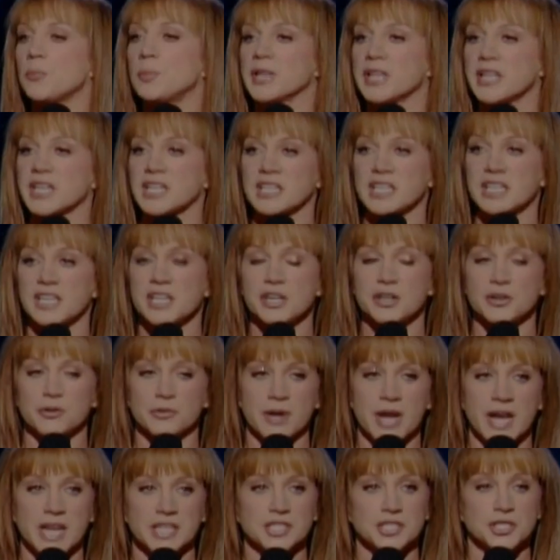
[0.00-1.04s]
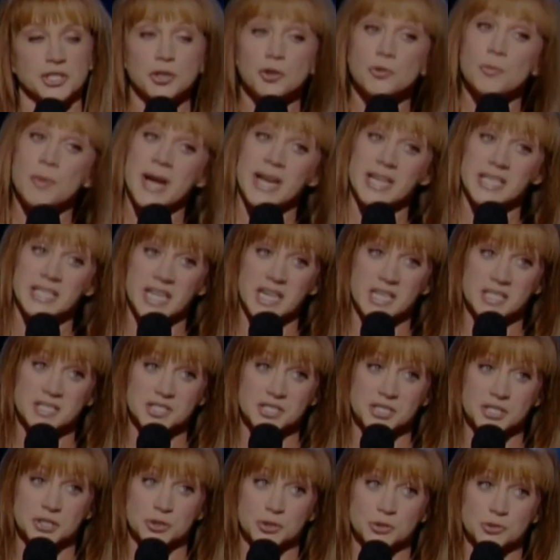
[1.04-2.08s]
politically incorrect, you might get
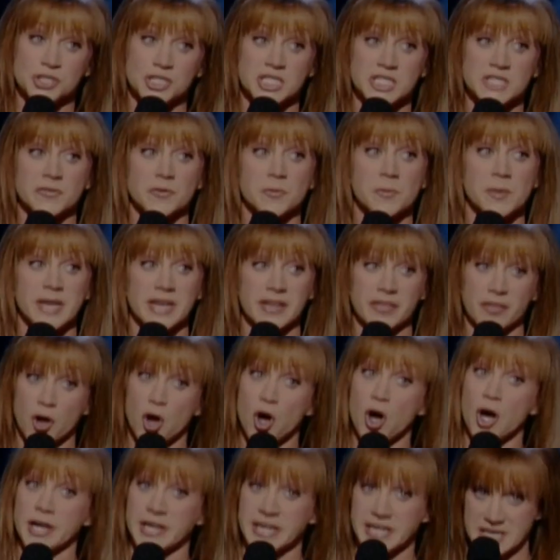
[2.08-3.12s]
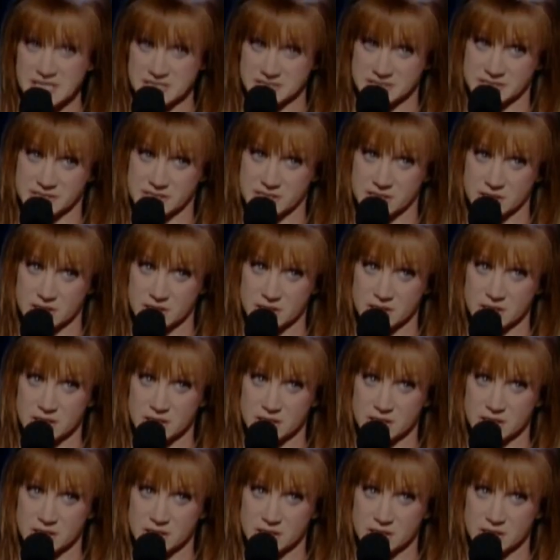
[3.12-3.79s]
sued just for being in the audience.